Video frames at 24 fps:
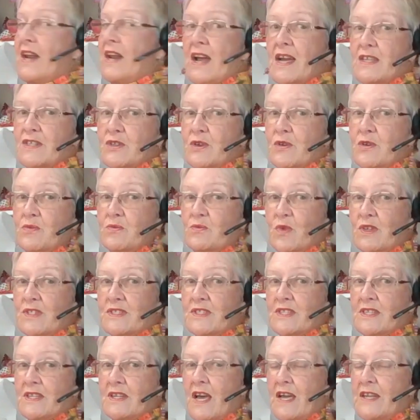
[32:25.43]
I don't want
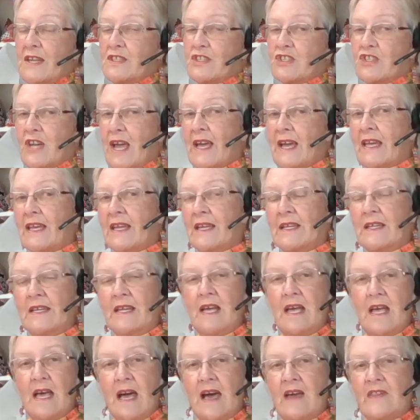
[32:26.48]
a lined jacket.
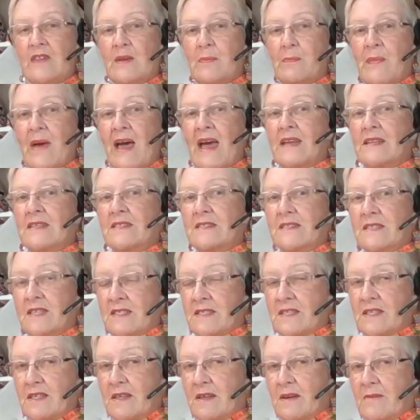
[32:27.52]
And the pattern
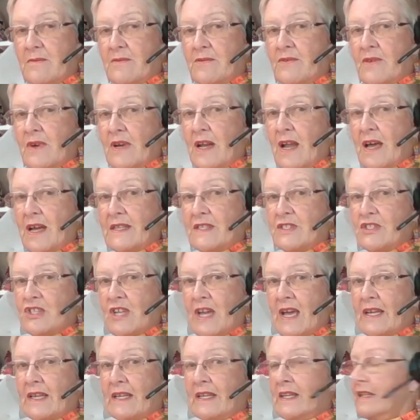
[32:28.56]
doesn't come for a lined
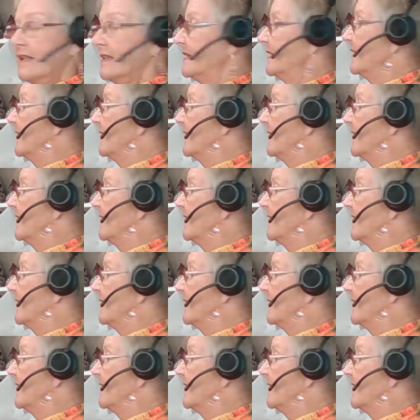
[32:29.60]
jacket.